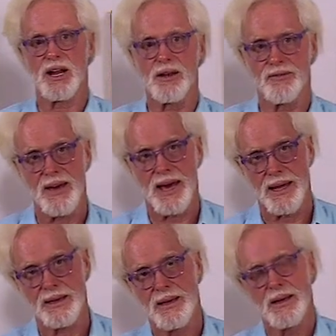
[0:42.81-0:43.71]
not
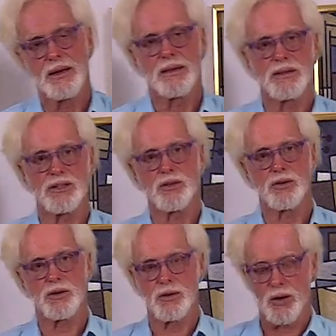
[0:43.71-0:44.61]
fat. It's
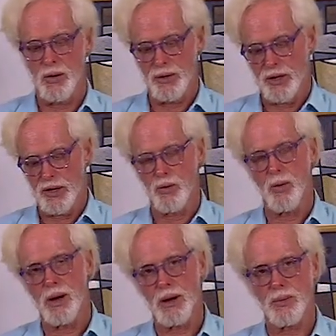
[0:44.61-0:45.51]
either you're holding onto
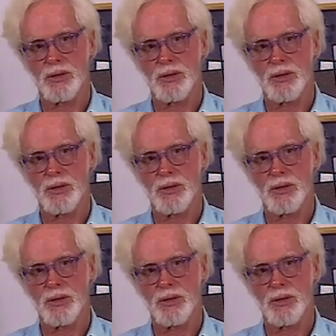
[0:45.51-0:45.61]
water